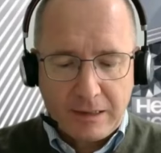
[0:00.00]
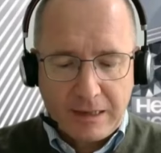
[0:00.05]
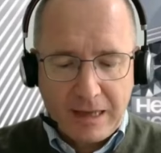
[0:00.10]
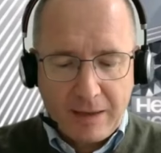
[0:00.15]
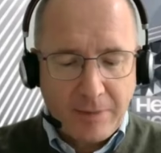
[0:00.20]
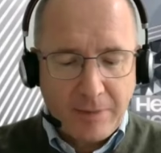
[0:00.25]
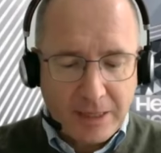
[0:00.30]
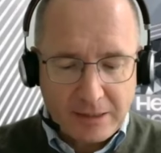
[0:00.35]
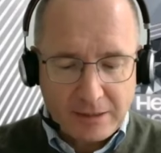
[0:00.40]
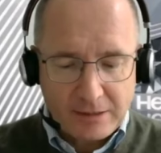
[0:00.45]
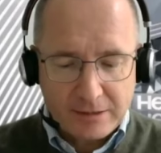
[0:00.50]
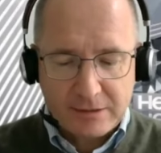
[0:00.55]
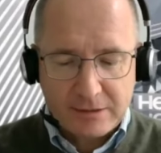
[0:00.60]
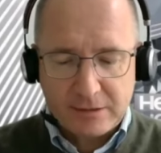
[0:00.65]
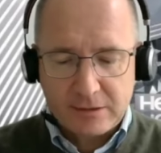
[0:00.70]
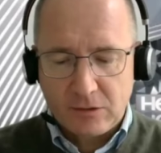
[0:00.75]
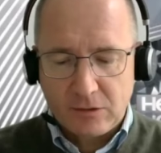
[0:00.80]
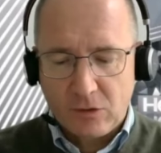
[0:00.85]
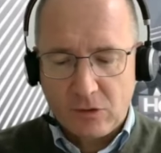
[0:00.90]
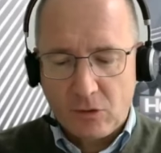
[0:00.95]
chemicals,
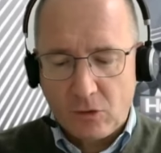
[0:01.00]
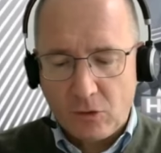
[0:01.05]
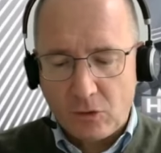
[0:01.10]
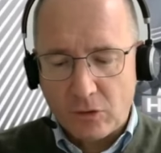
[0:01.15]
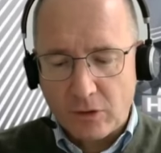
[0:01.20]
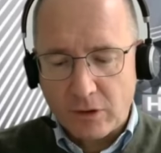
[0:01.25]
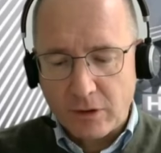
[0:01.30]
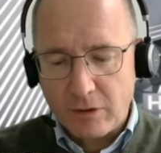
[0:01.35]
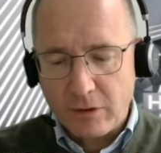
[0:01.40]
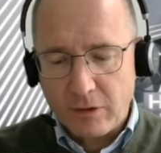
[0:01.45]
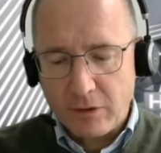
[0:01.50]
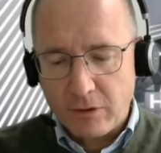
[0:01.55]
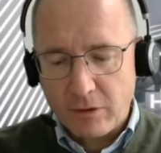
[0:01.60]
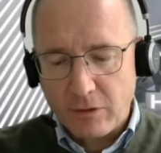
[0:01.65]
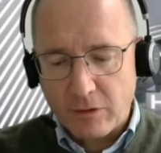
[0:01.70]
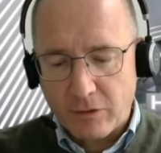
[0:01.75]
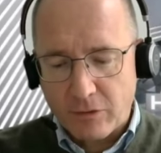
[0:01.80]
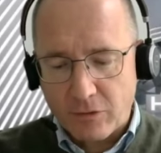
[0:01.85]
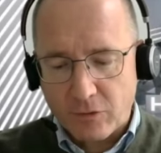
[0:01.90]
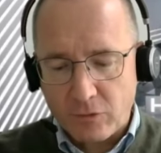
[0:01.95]
or
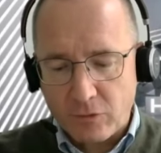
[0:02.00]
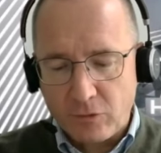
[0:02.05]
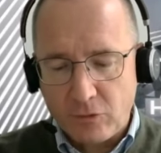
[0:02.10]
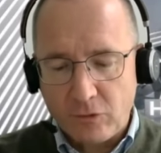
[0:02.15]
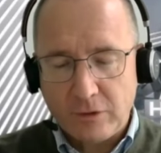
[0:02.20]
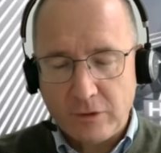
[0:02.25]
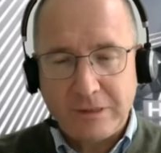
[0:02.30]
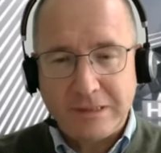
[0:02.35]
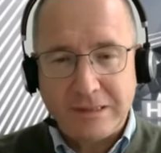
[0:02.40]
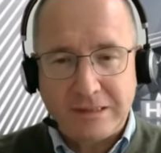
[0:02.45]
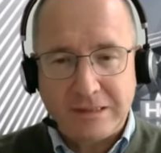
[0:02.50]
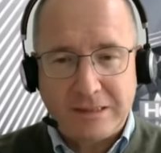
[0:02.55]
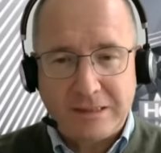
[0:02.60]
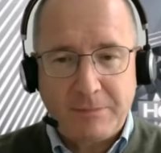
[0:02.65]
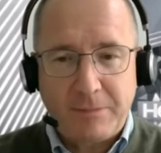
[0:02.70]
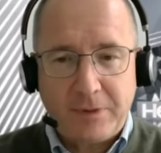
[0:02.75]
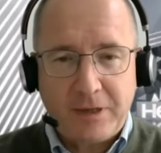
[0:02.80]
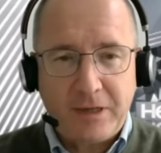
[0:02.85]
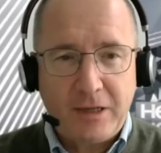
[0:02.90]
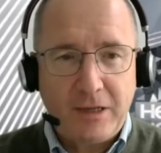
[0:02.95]
through
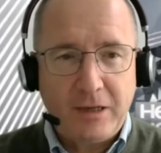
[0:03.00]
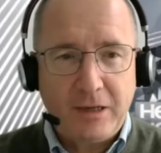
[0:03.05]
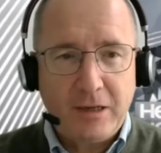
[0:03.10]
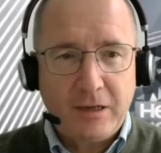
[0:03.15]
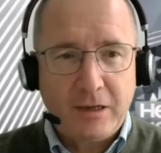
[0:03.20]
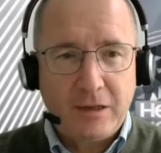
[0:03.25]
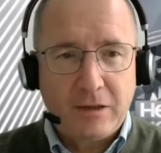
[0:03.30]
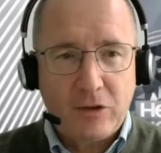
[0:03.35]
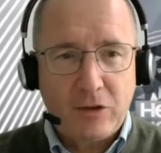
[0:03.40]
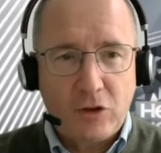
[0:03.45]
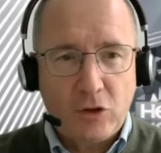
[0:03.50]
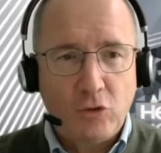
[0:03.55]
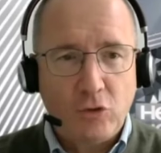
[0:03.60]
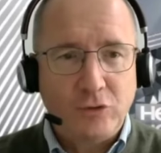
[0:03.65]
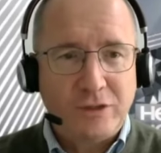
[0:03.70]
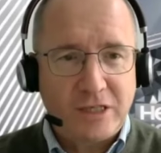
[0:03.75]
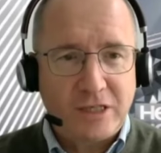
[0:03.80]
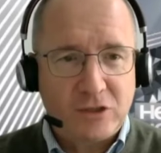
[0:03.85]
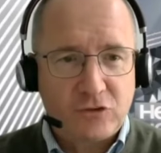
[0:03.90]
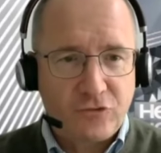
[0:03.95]
simply the
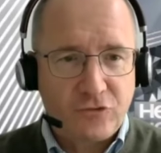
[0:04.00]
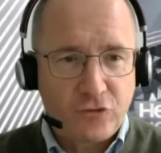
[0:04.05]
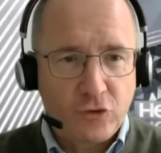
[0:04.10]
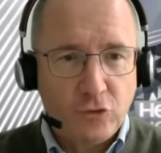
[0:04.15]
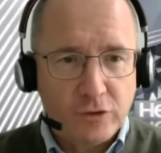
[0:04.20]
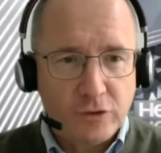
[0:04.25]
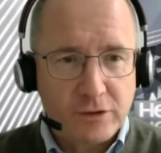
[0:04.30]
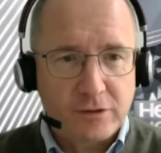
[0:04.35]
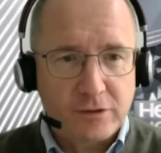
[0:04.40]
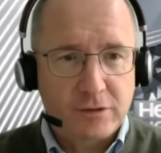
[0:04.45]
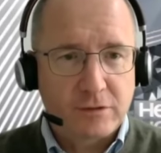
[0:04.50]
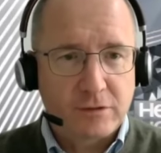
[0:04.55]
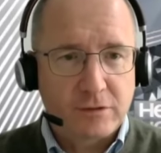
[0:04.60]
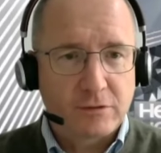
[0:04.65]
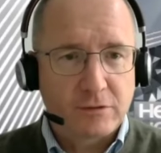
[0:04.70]
use as fuels.